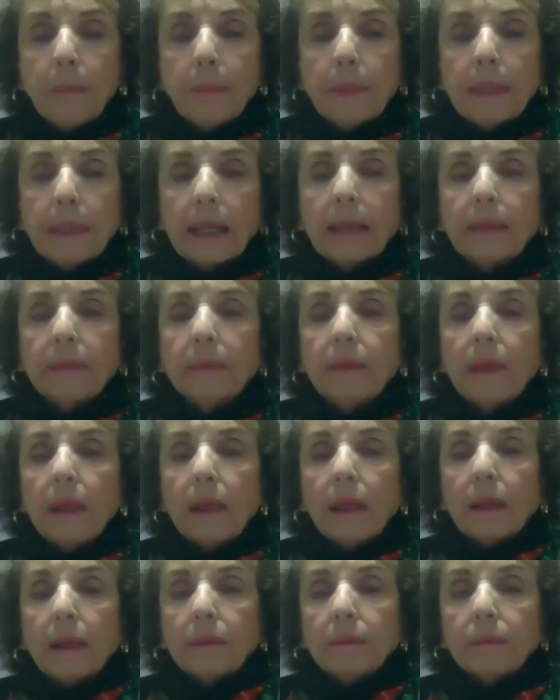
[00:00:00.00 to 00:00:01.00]
up again,
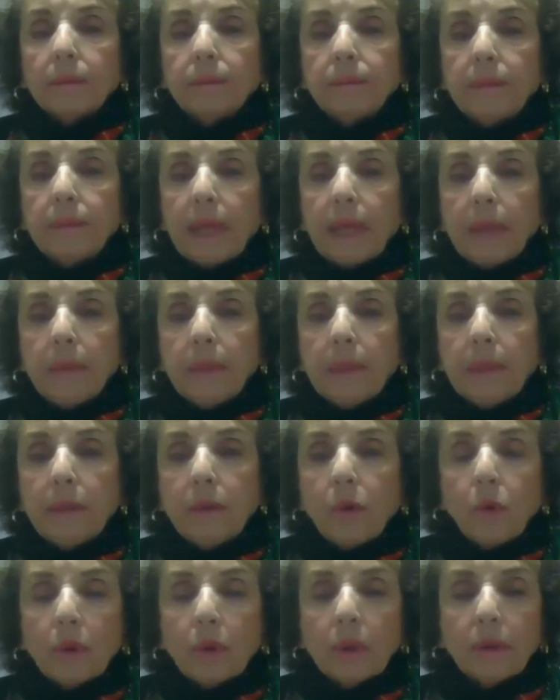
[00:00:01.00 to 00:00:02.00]

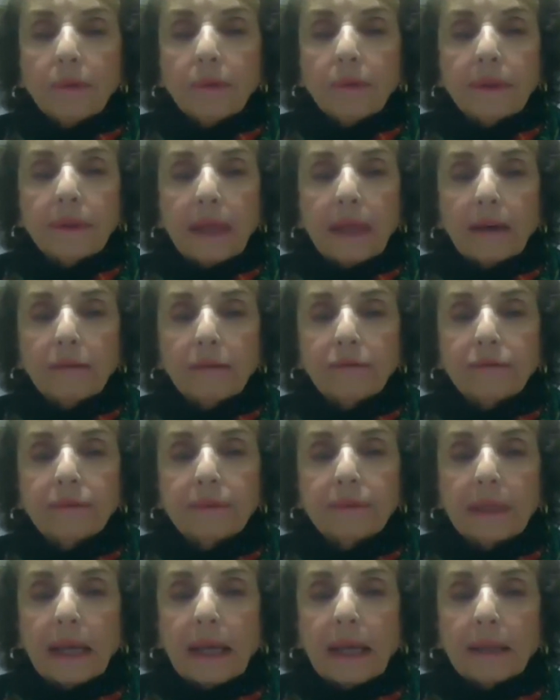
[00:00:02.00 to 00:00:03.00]
namely auto
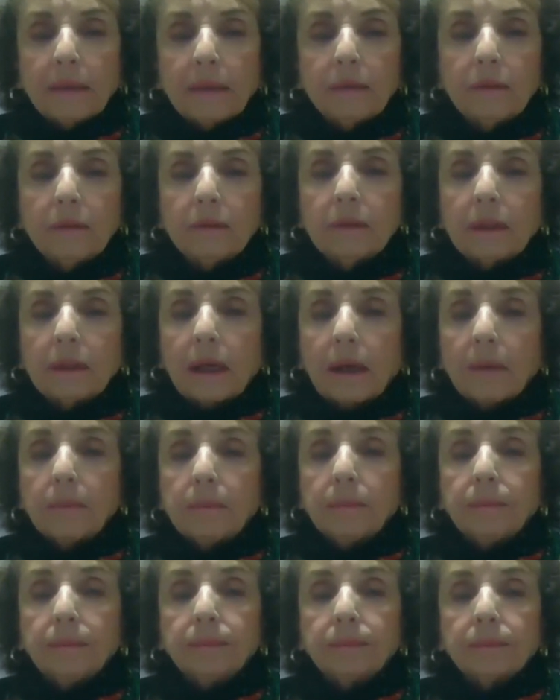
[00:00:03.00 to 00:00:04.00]
theft and
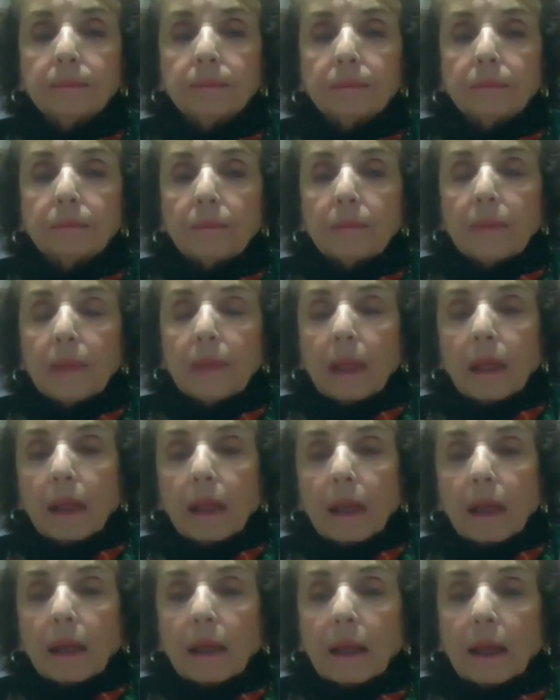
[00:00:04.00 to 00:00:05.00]
um,
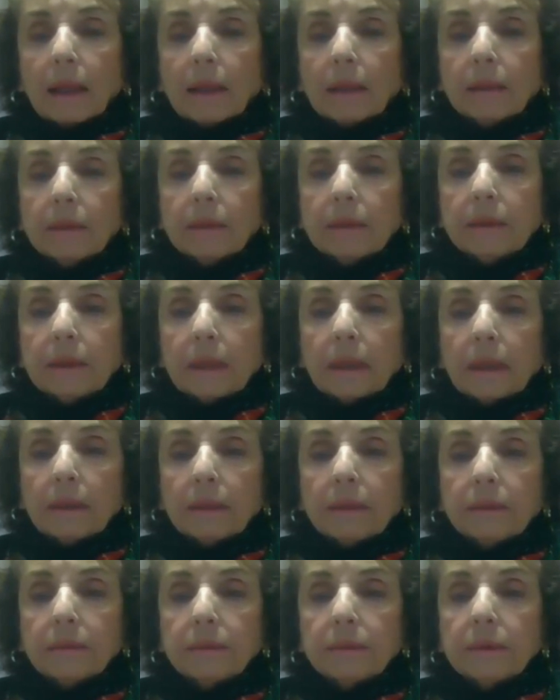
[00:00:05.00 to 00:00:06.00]
and
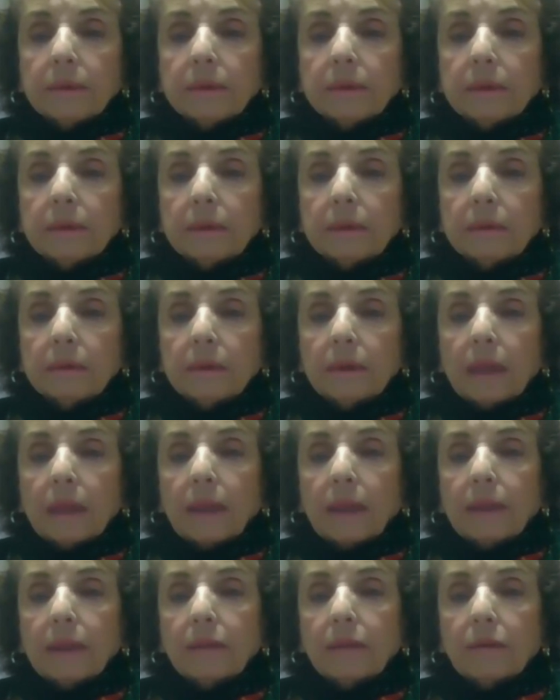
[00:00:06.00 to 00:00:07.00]
uh,
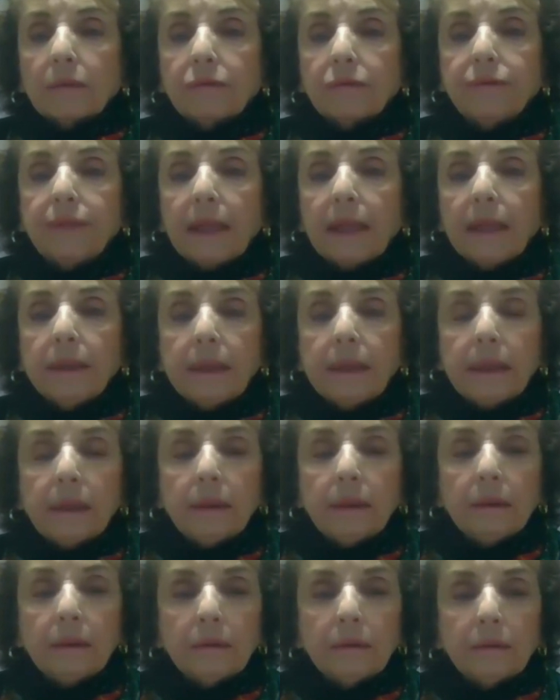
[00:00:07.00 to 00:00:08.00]
I think
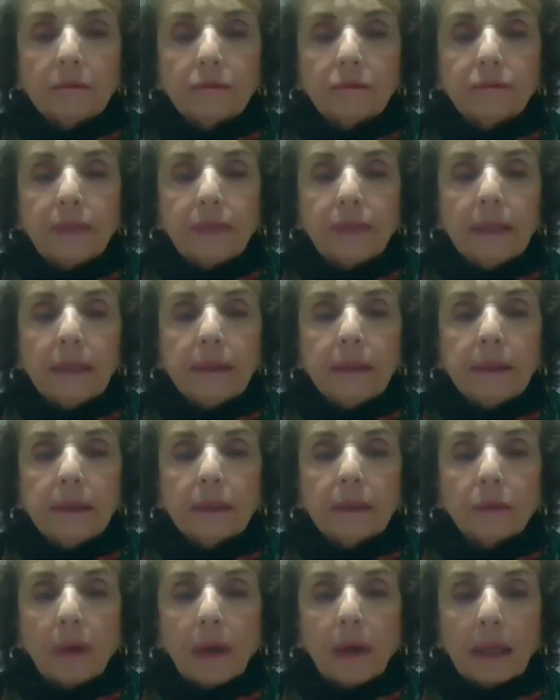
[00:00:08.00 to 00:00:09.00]
felony
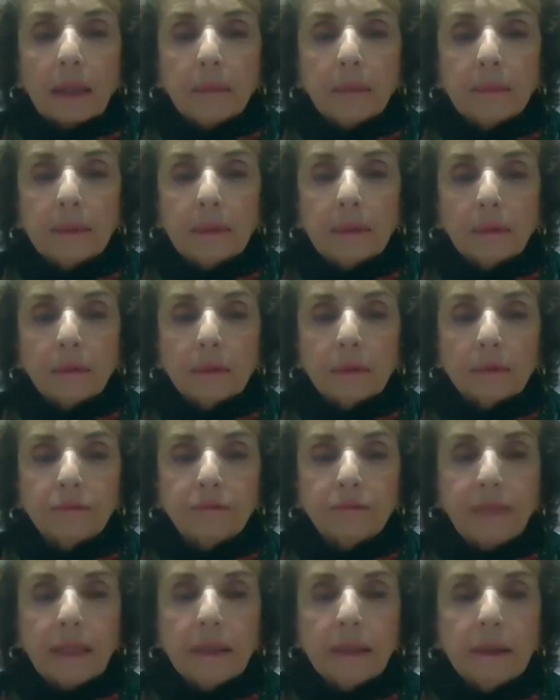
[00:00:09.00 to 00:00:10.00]
felony crime, you know,
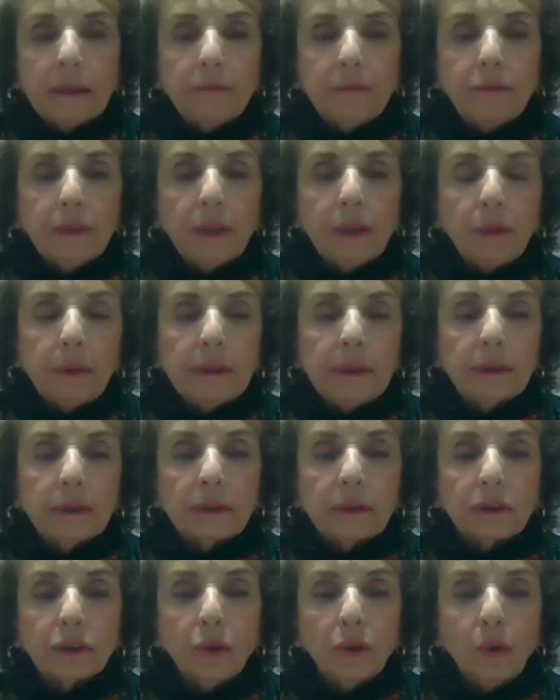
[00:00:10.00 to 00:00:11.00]
felony
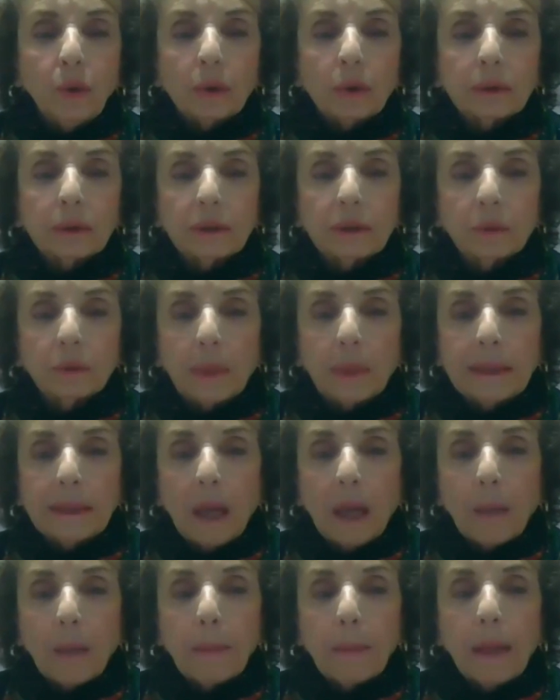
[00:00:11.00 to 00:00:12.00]
felonious assaults
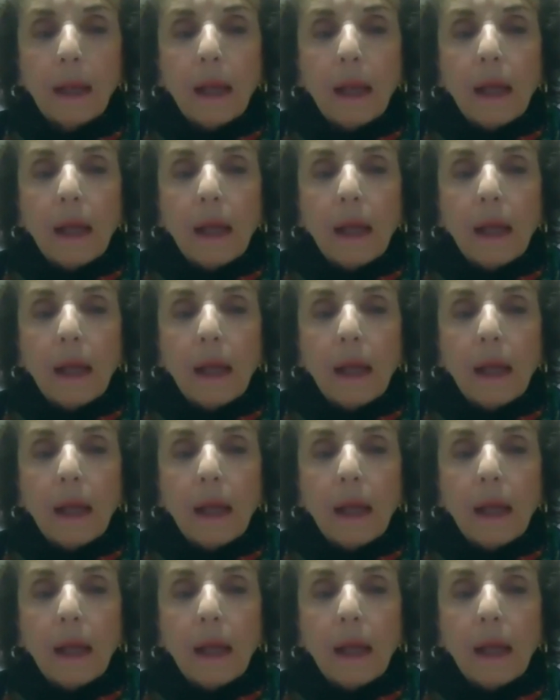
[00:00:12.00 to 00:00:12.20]
went up